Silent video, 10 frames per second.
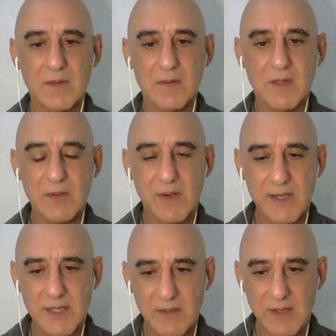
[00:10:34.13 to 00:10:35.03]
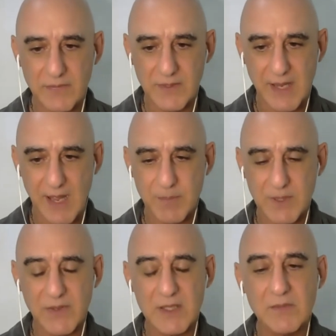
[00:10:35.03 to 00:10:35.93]
the criteria for an app is,
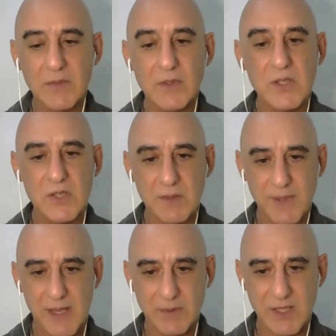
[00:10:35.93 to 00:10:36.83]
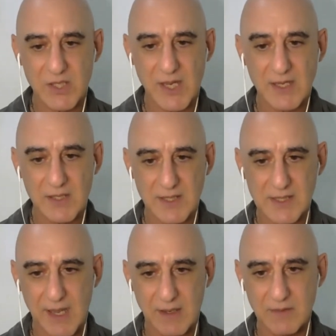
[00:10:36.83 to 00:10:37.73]
first of all, you should be able to change the
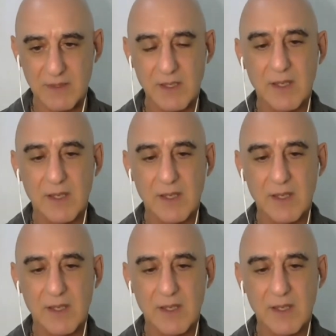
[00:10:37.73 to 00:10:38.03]
sound.